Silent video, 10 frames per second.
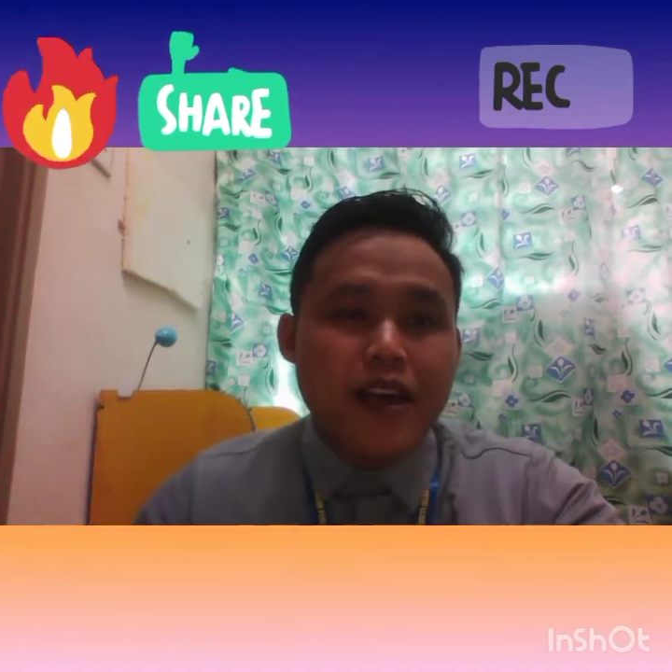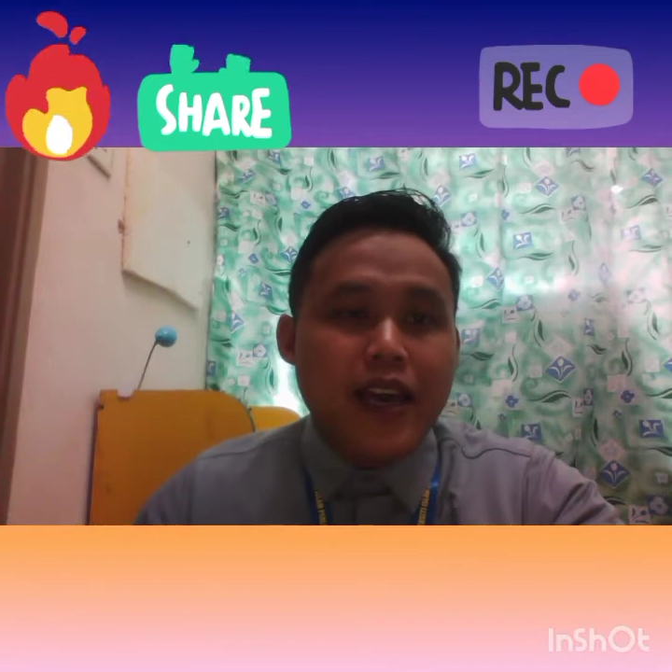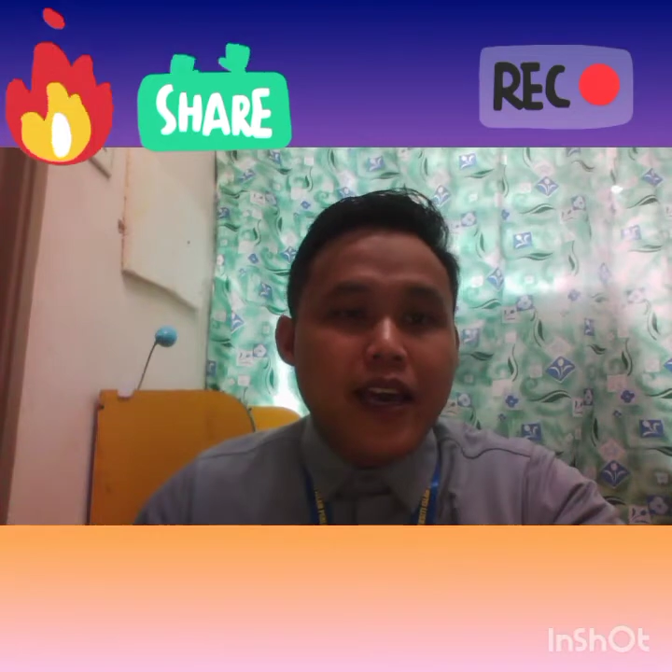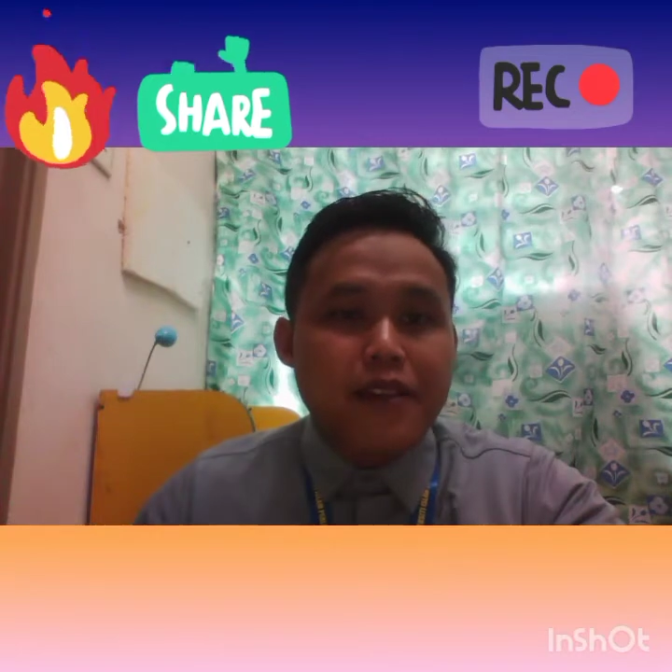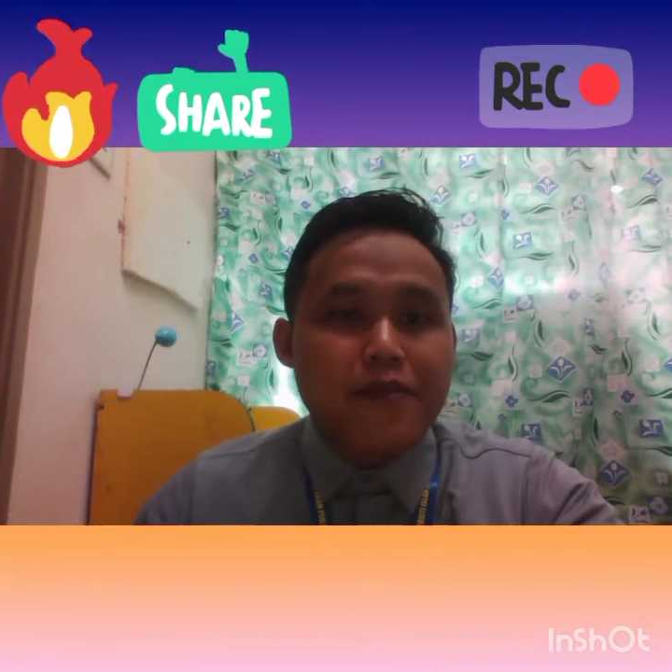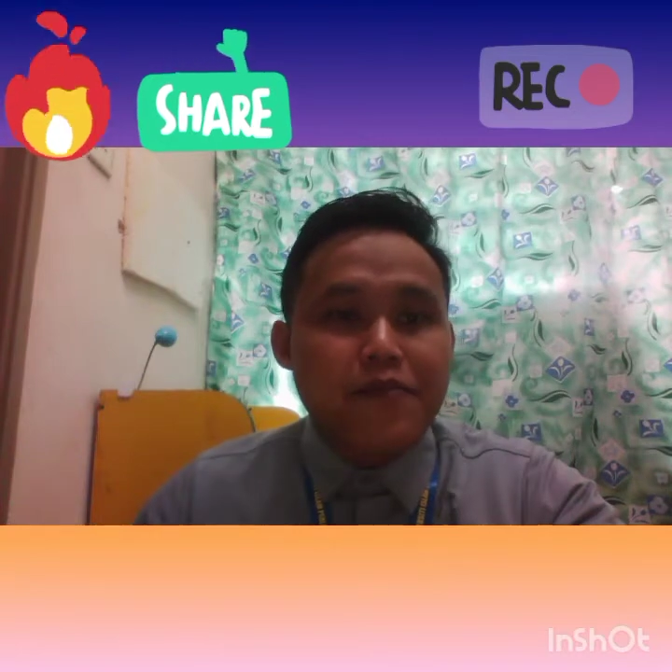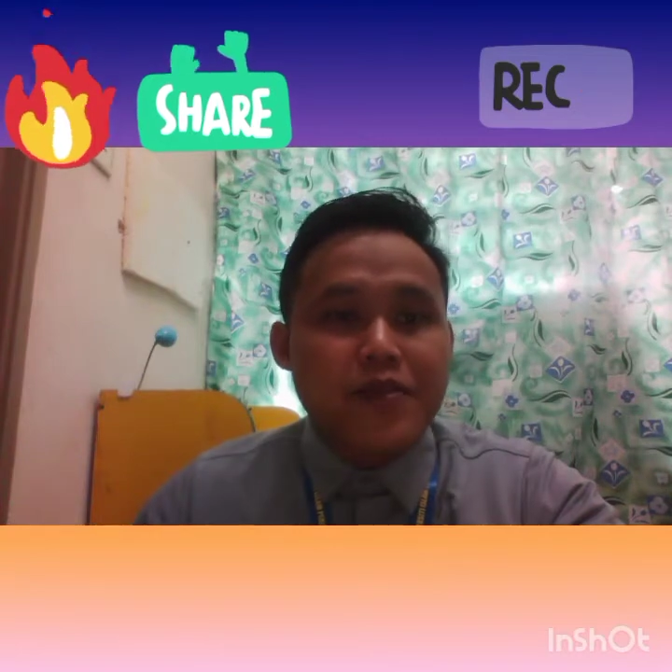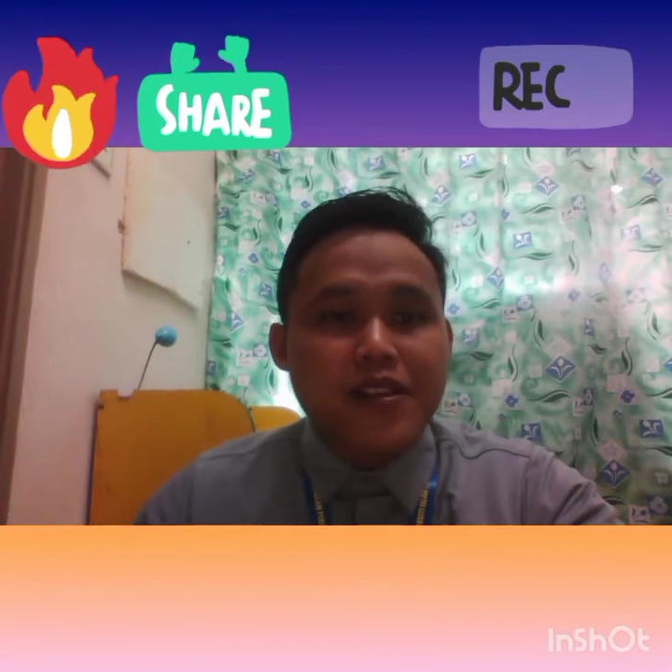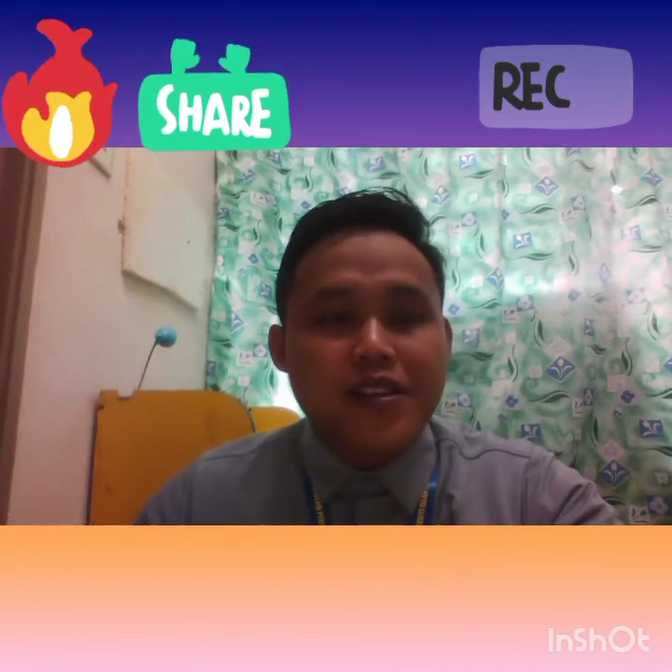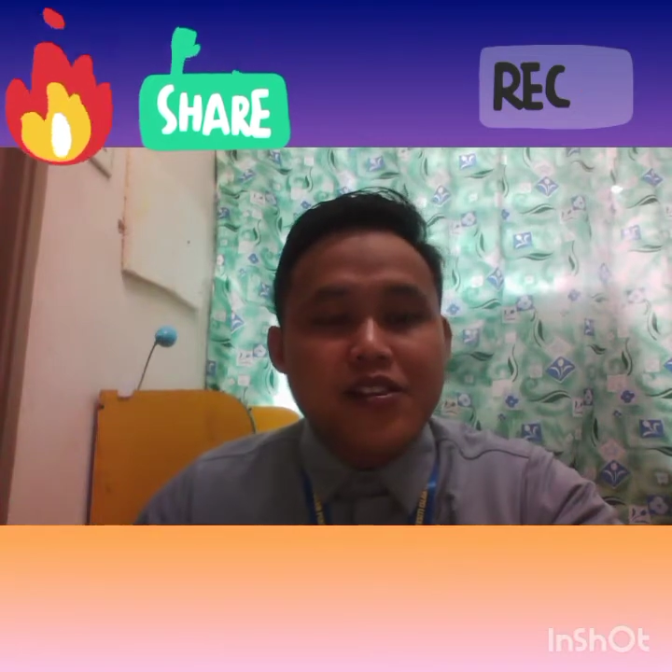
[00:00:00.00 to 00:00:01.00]
And
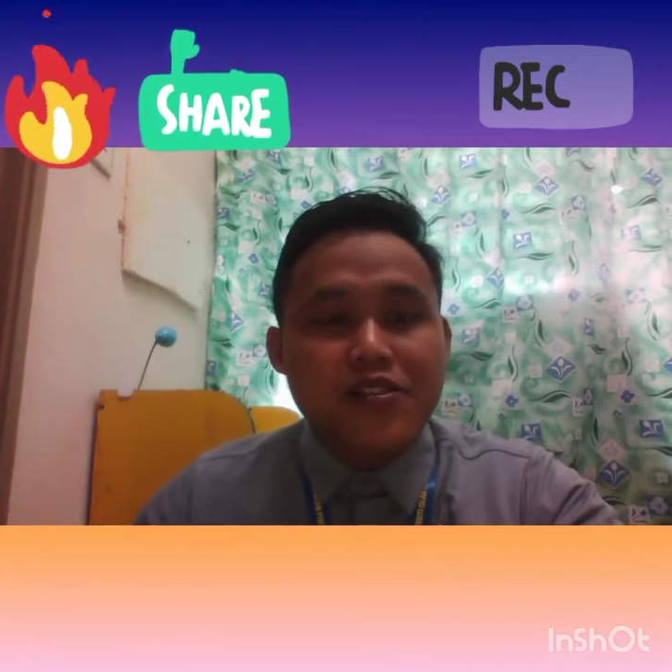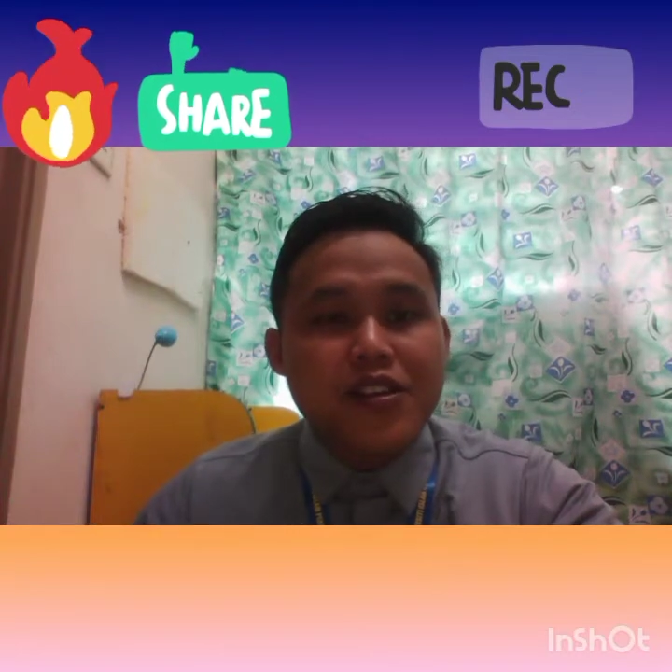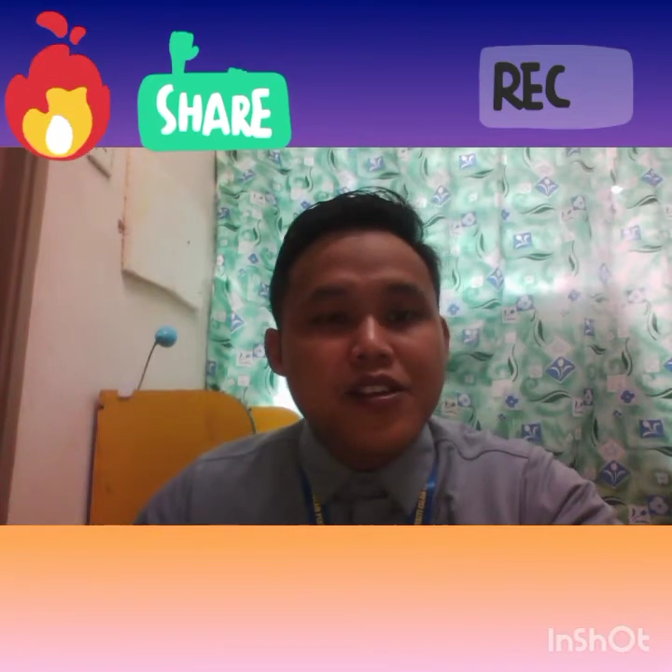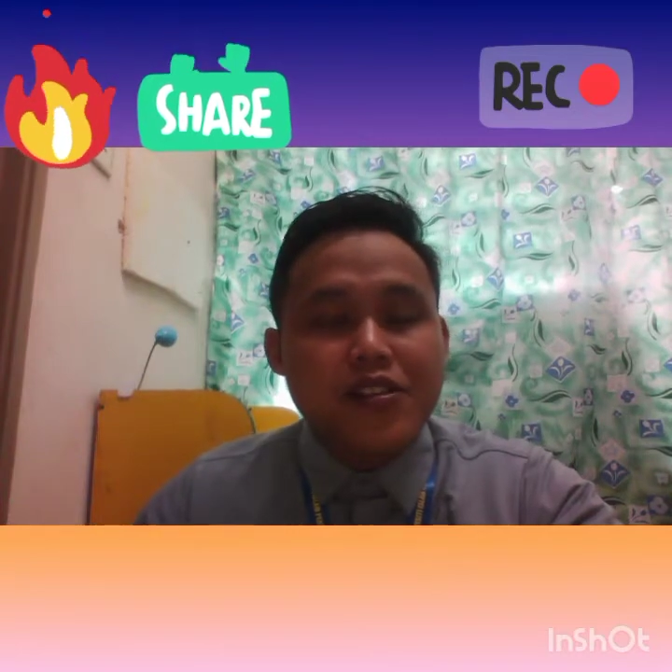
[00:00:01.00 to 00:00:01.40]
the third